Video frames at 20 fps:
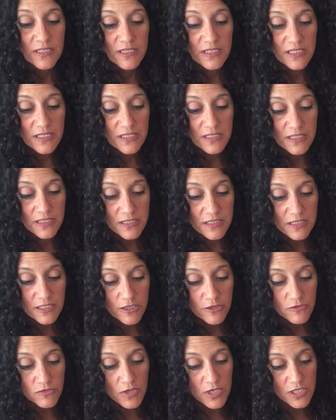distance
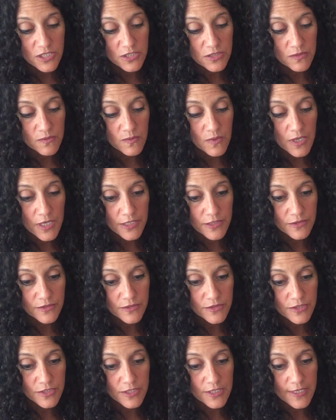across the
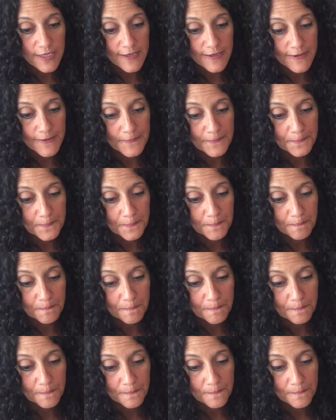waters. Um,